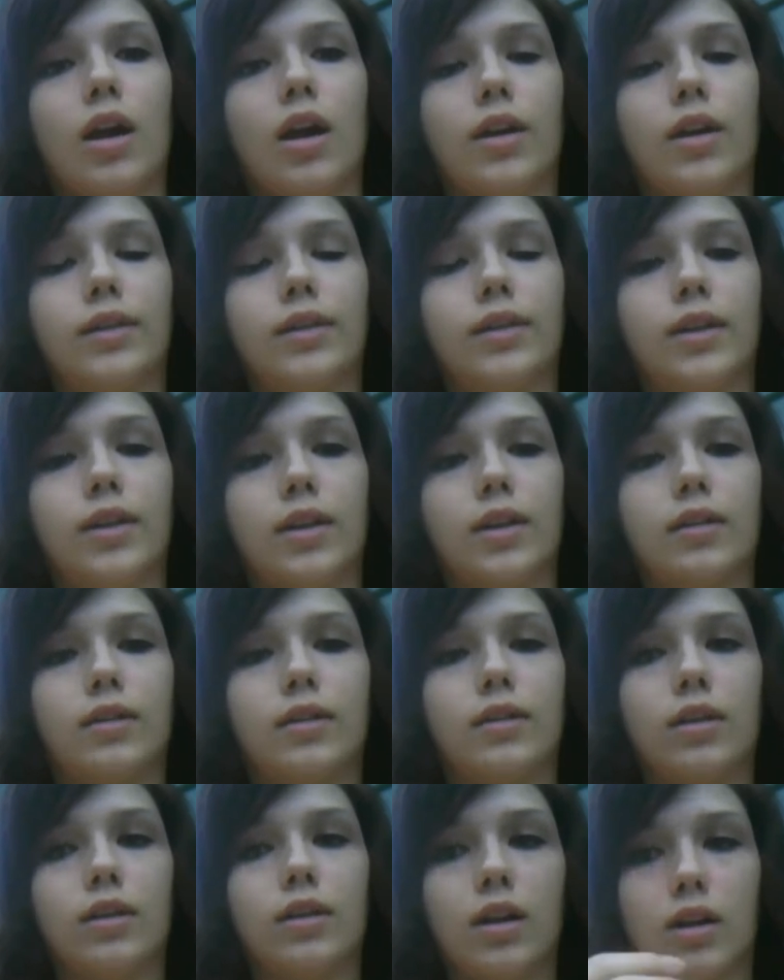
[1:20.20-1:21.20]
And
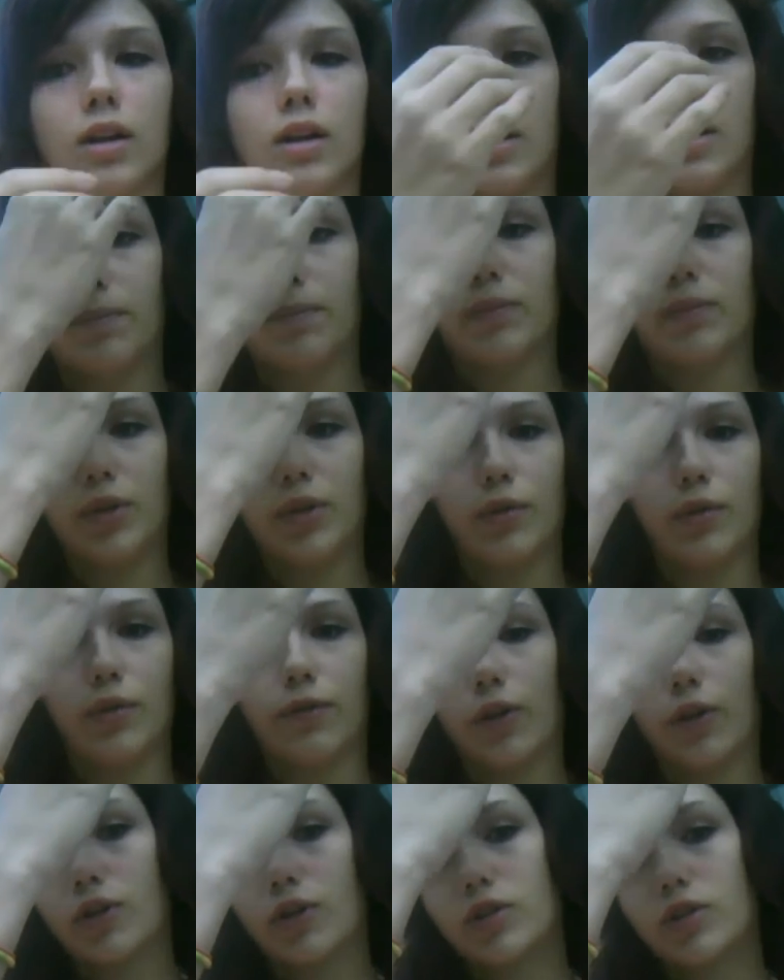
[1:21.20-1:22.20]
then you
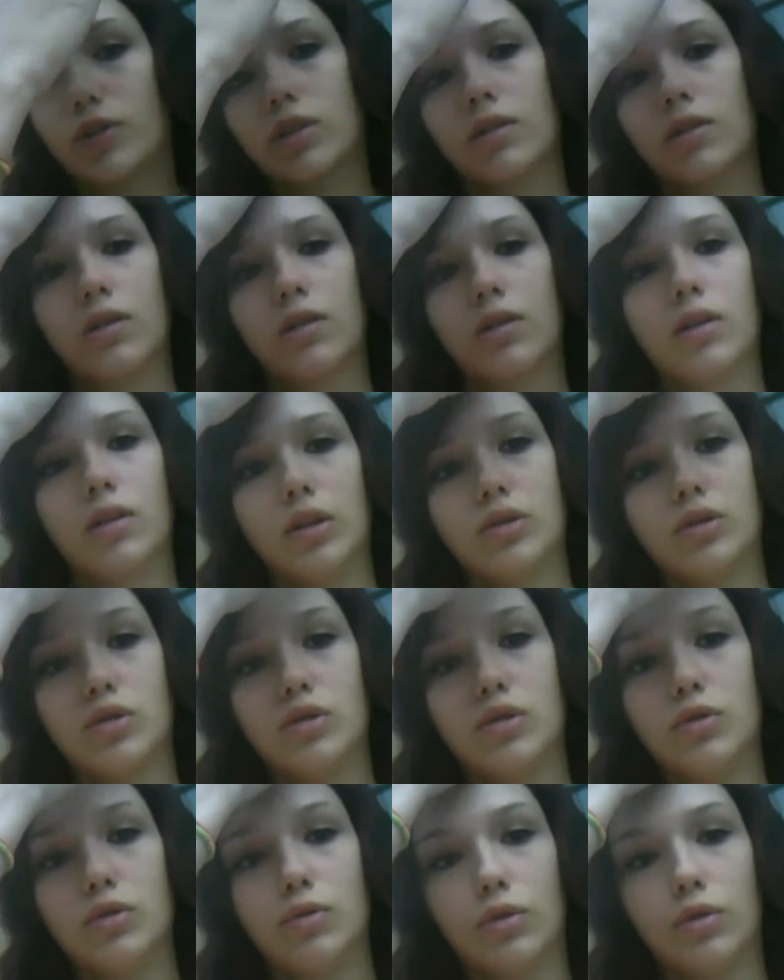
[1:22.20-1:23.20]
first
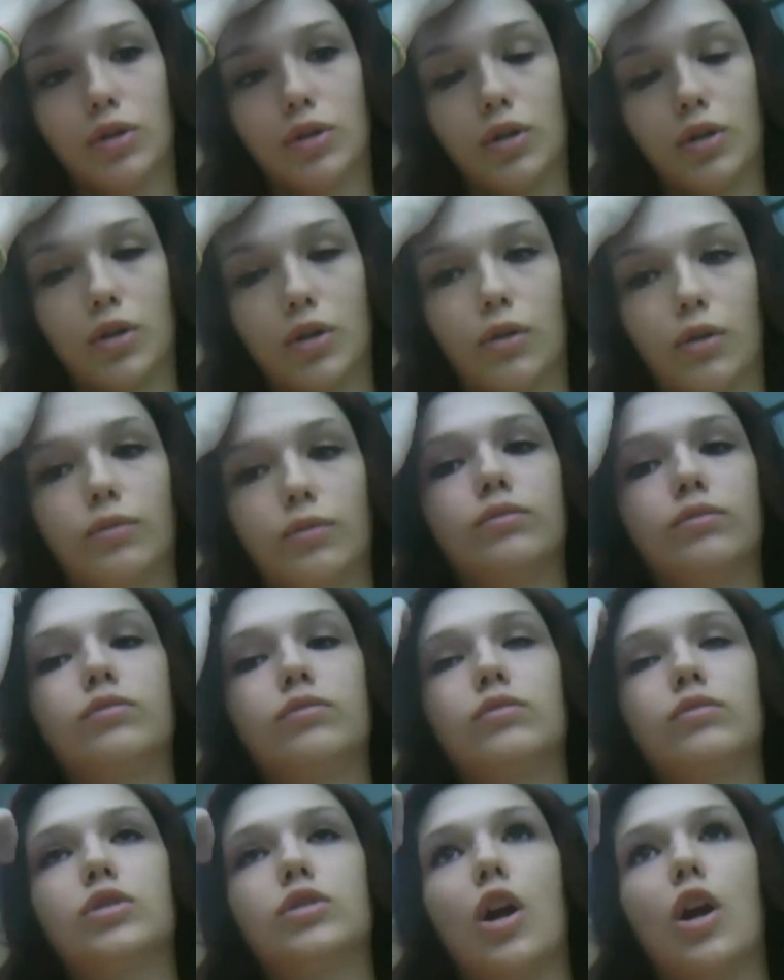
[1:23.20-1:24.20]
do,
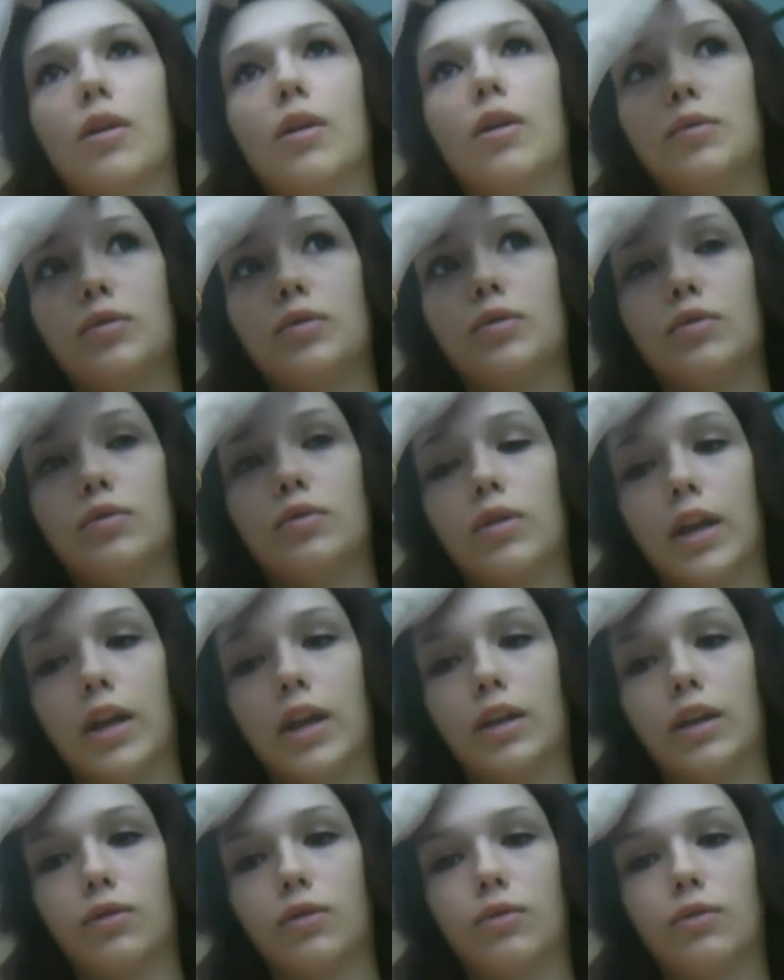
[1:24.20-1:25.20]
dark blue
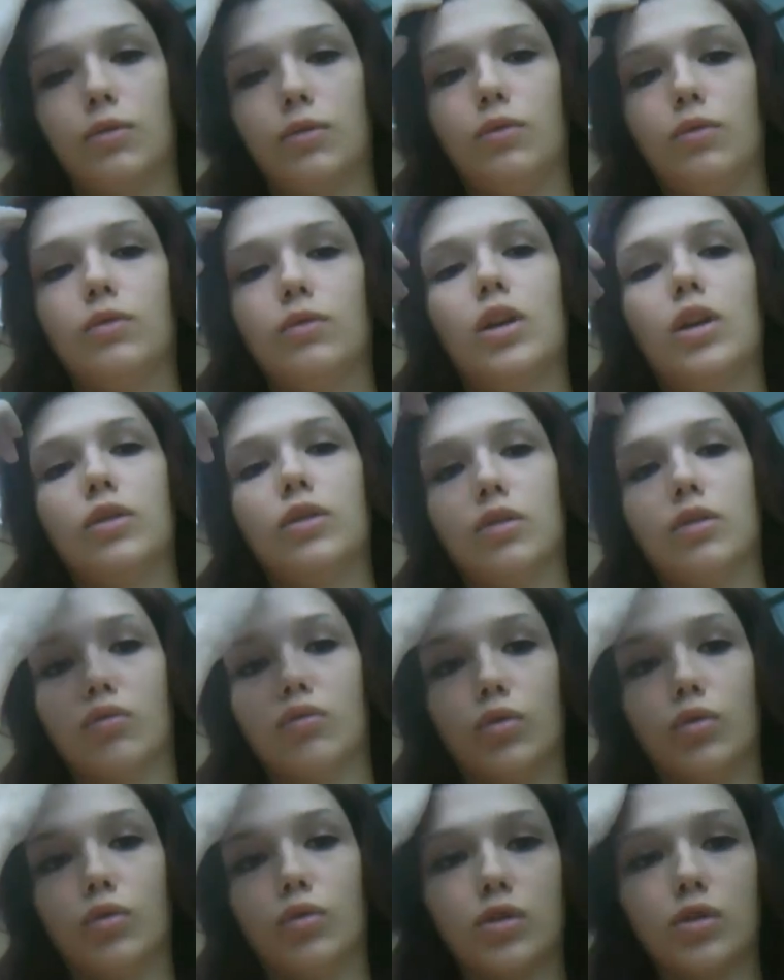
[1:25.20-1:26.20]
into the
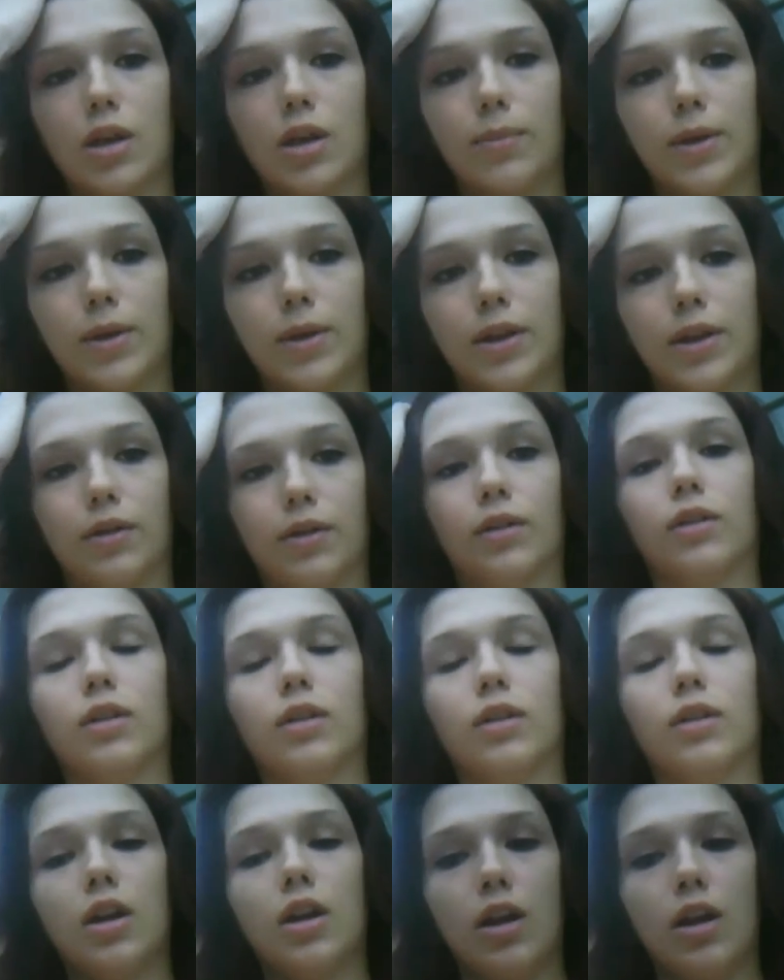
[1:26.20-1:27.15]
roots up here.